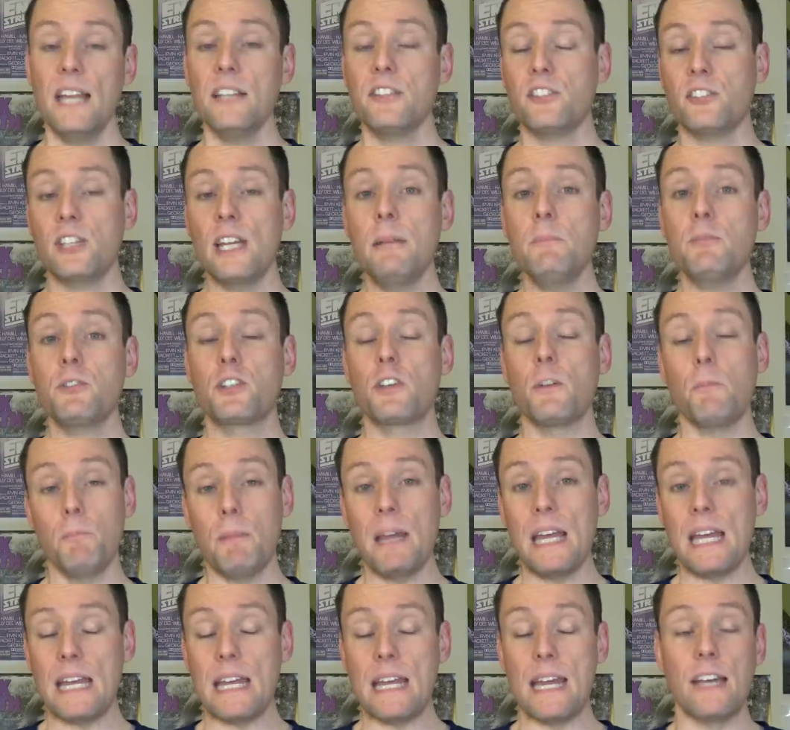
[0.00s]
It seems to
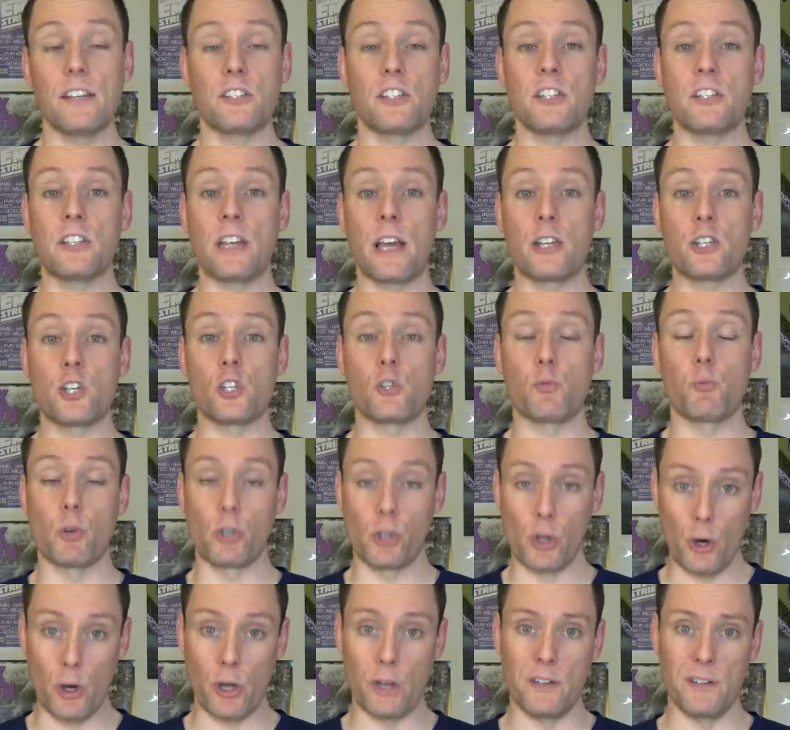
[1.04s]
me his intentions were
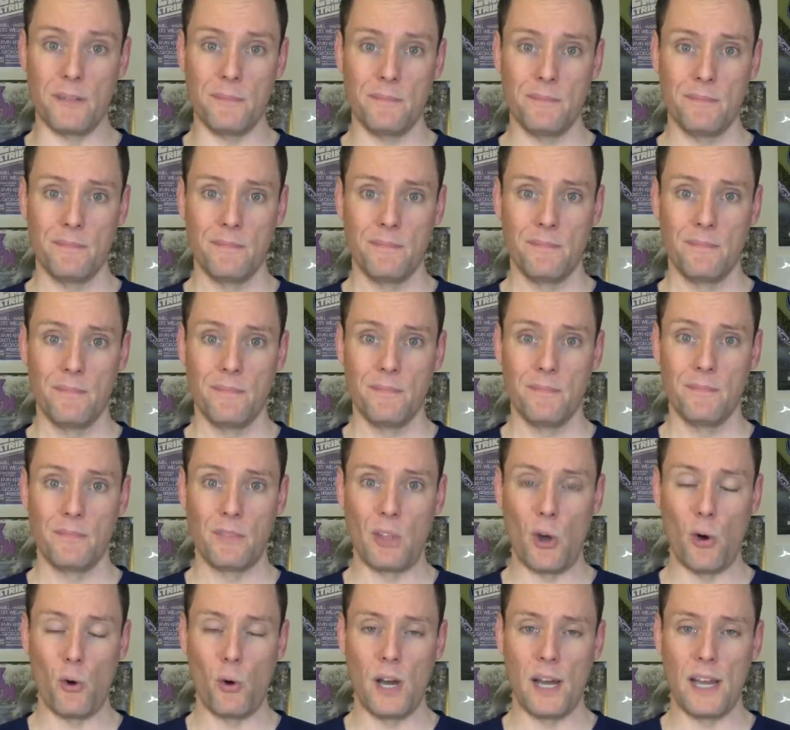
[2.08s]
good.
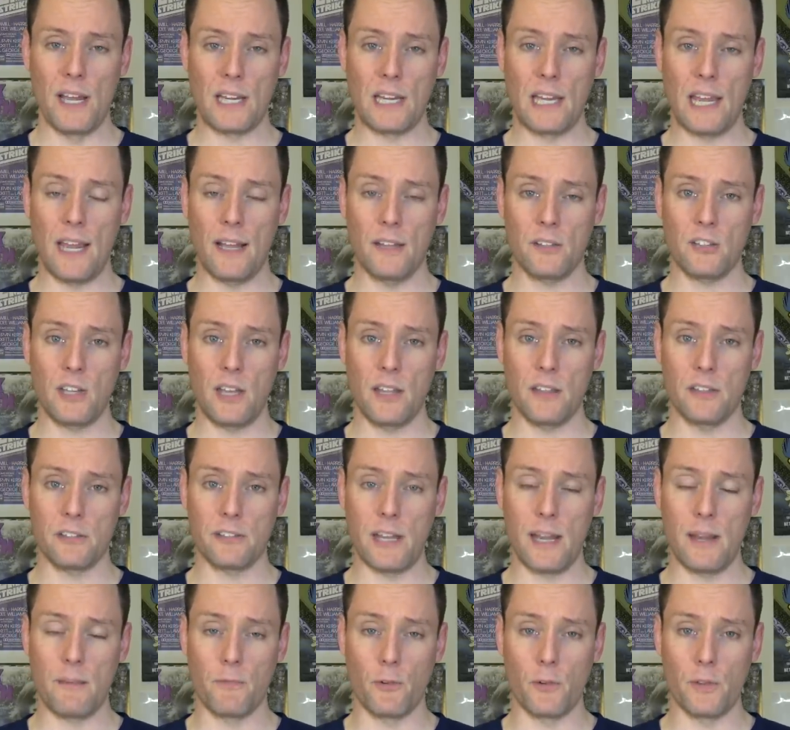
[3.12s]
Though I can't say the
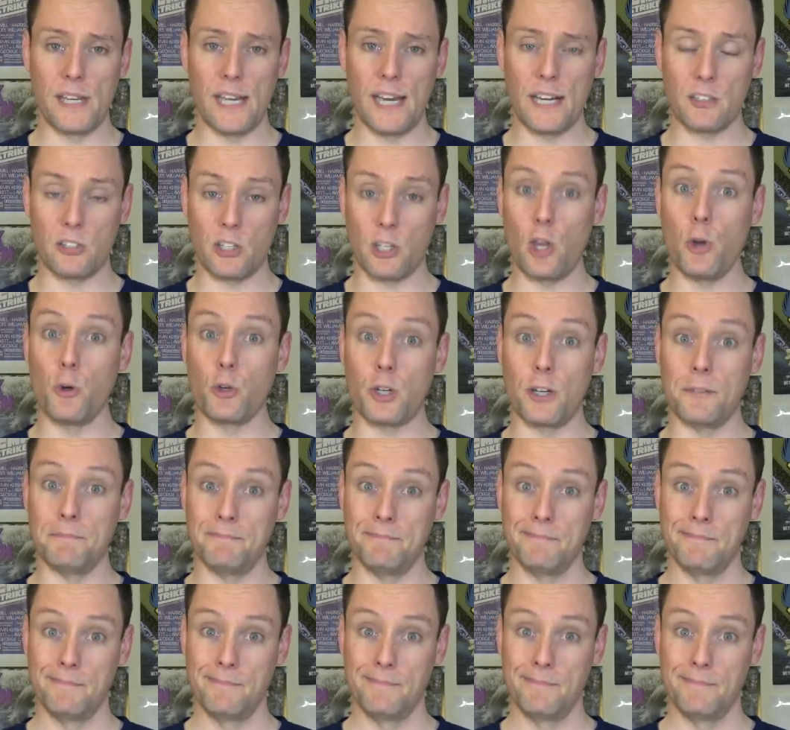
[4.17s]
same for the execution.